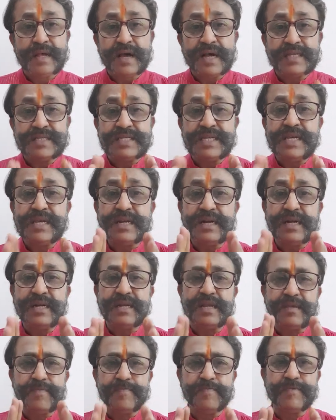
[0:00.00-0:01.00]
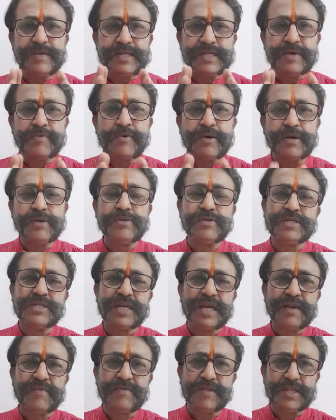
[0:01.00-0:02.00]
a secret tip which I want to
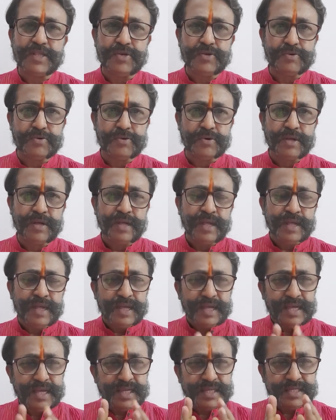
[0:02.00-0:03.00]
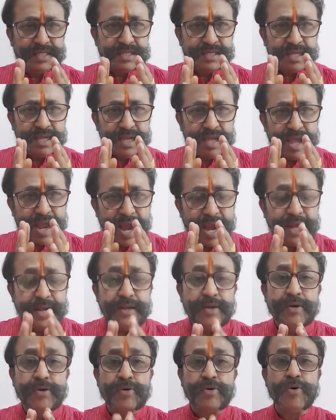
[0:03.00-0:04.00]
share with you is
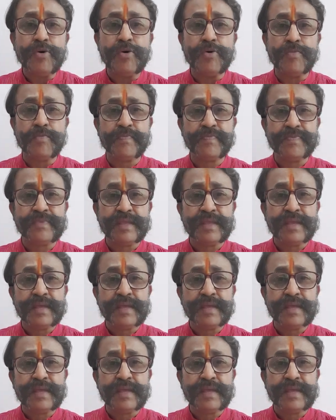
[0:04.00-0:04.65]
at your home,